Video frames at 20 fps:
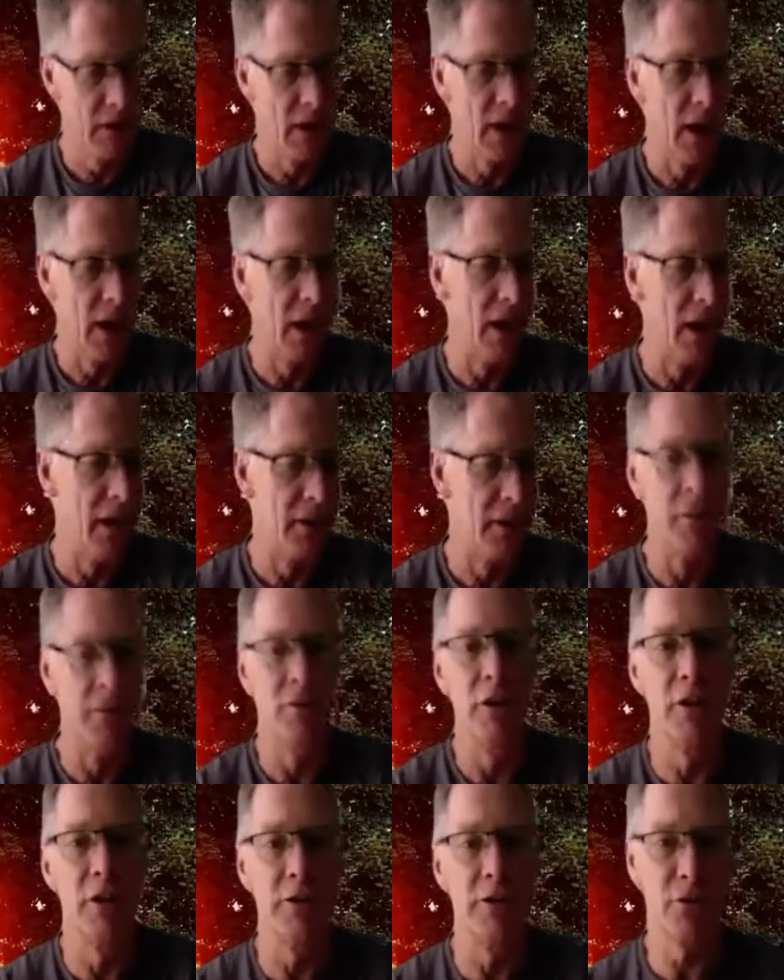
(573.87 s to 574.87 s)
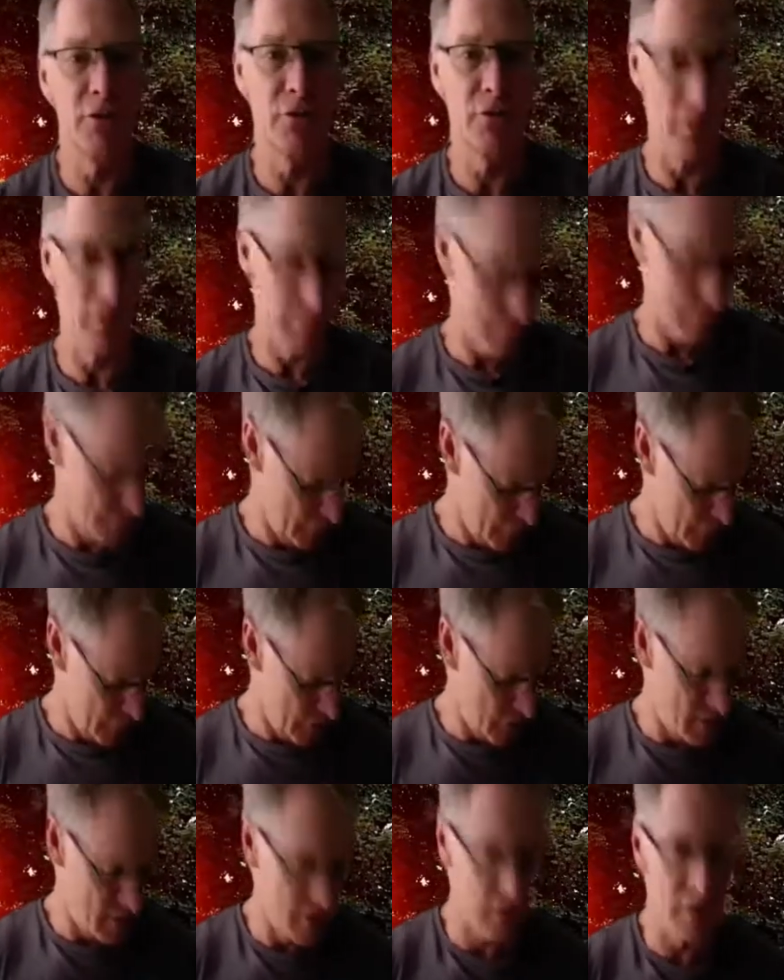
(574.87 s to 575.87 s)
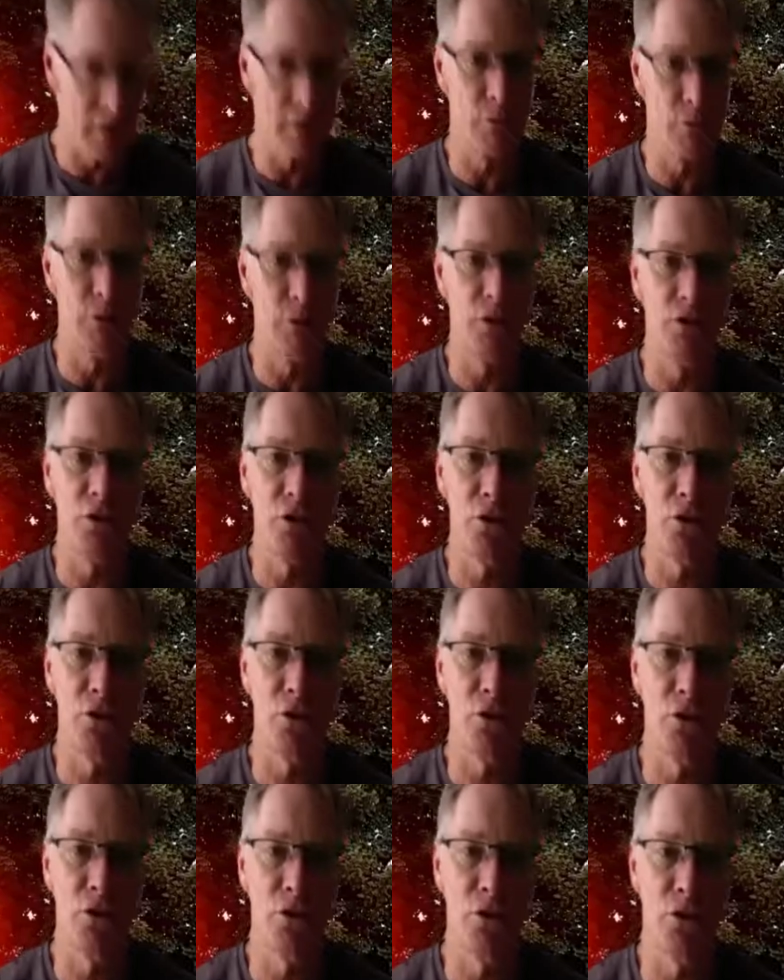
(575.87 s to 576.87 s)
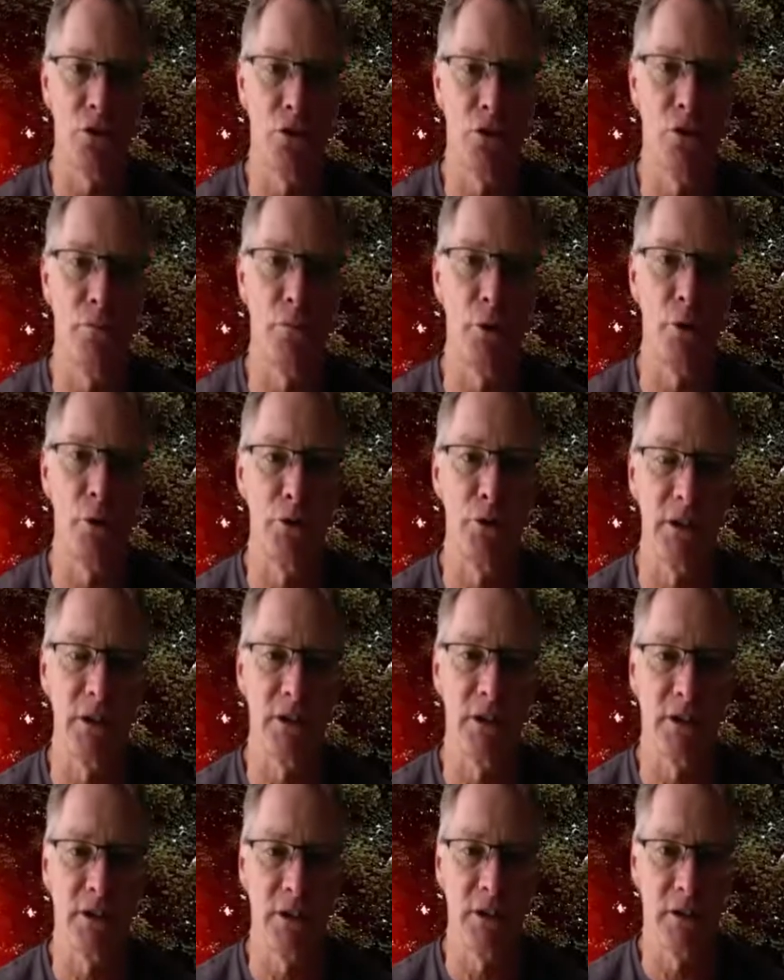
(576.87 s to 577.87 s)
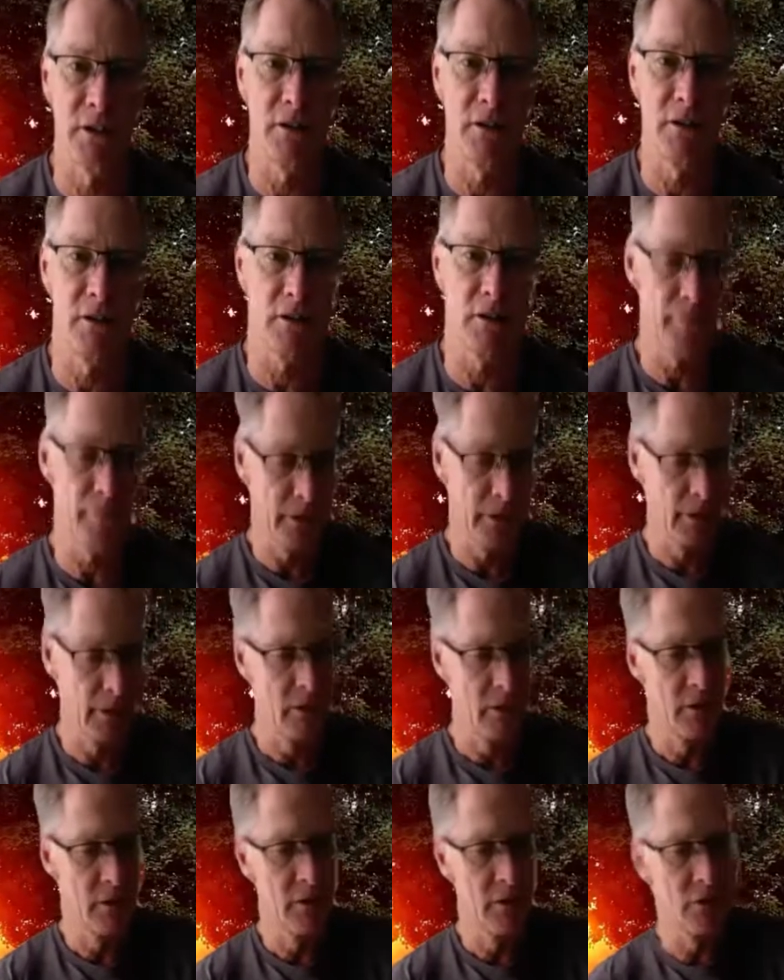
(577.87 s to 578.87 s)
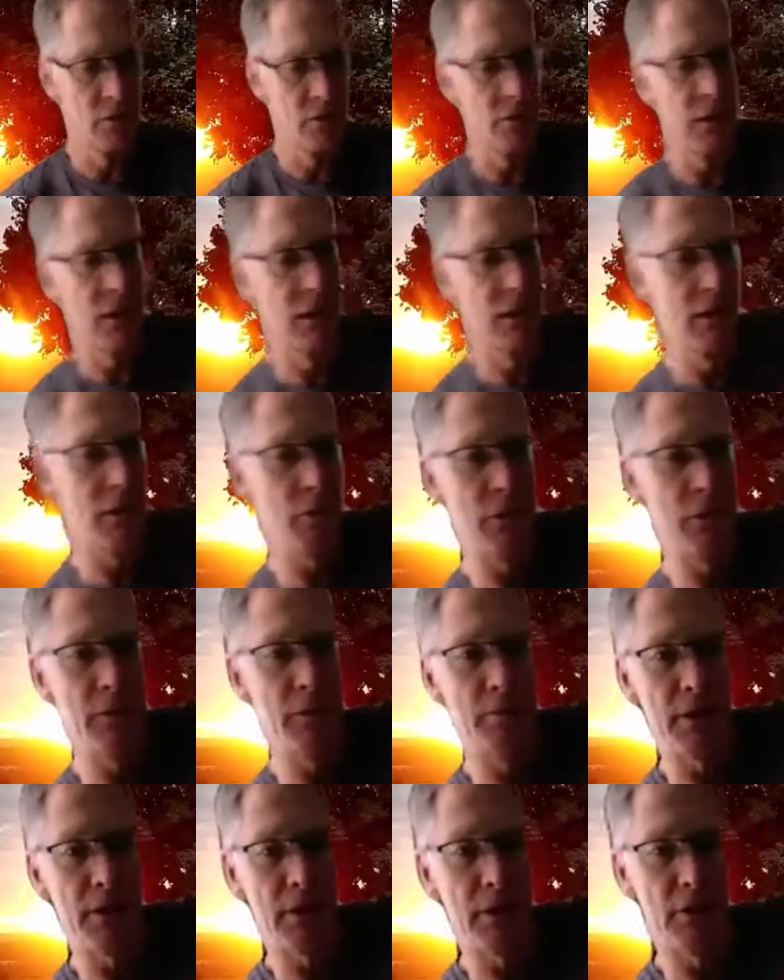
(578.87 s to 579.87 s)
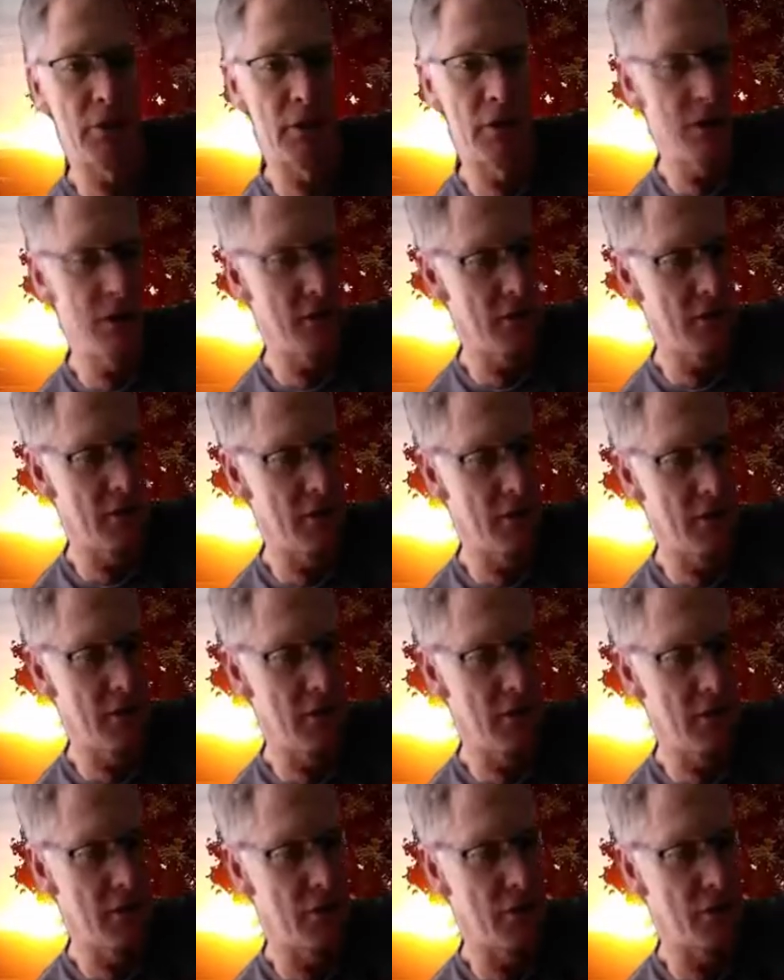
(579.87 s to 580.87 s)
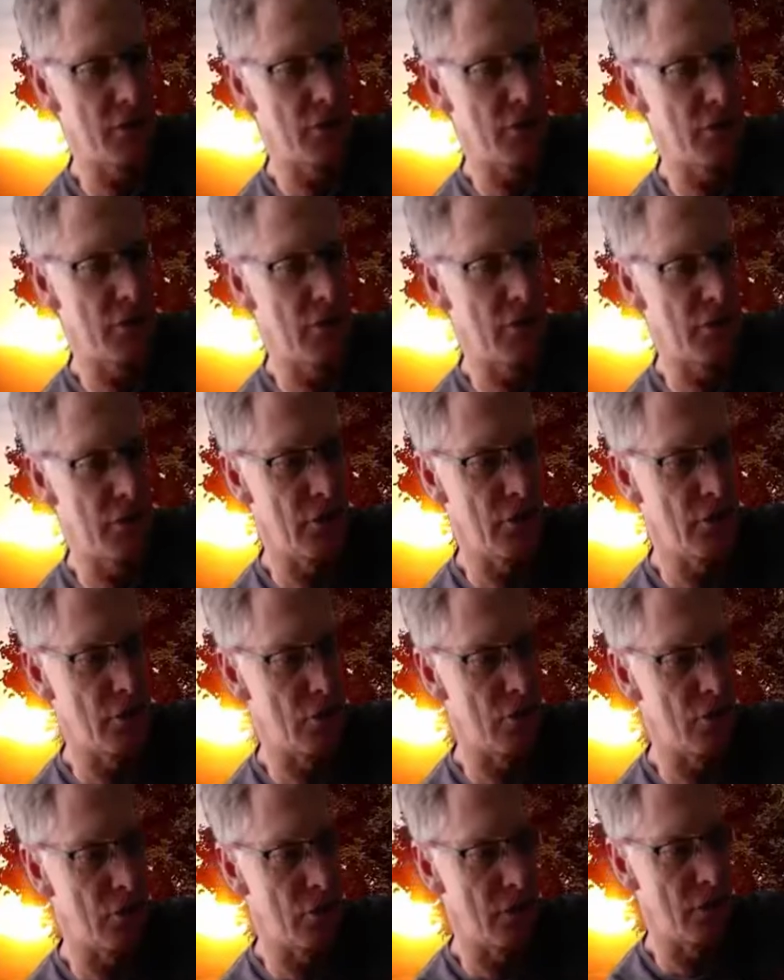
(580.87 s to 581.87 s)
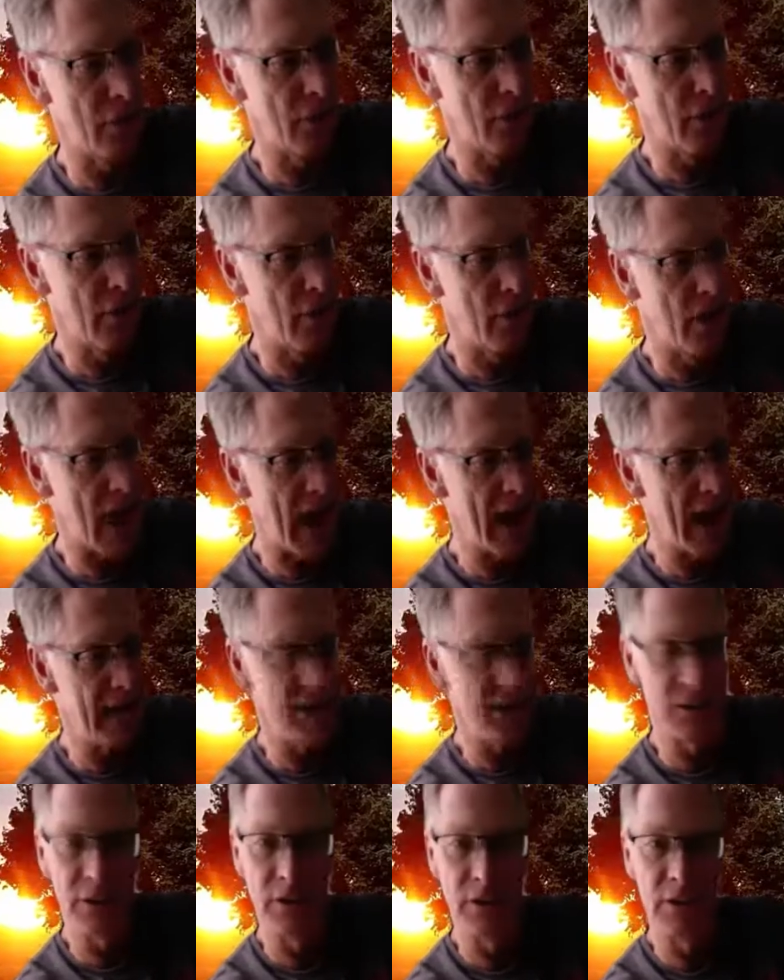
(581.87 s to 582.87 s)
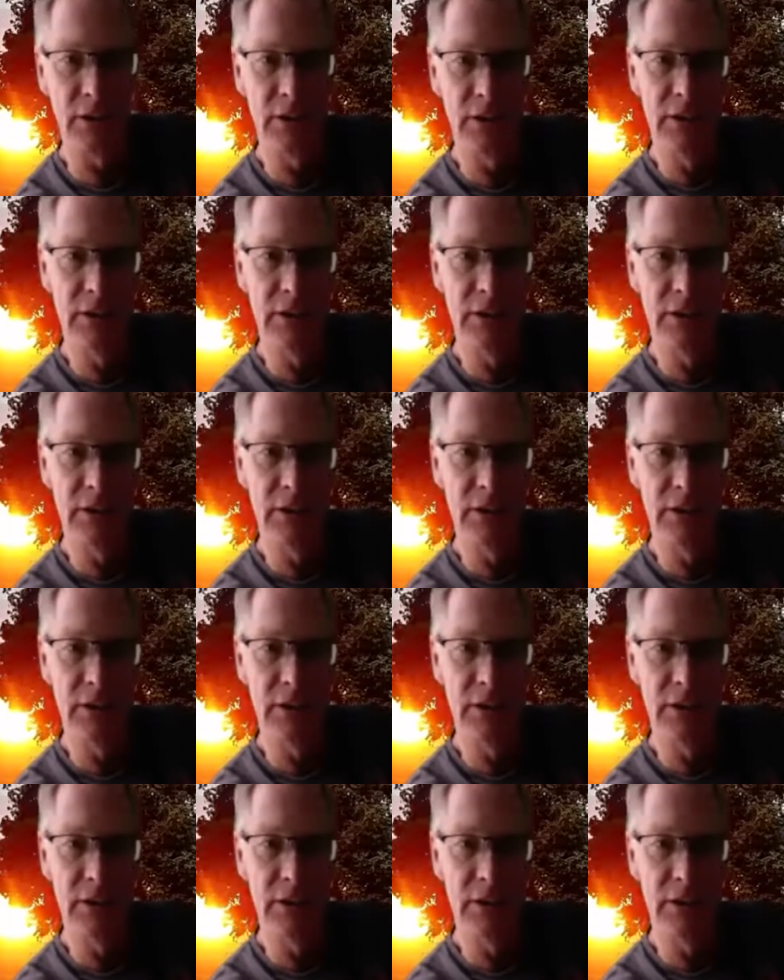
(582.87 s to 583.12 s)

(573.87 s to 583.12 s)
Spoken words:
and it runs from here, which is called the coracoid process, here to that little wee bit right here in your hand here.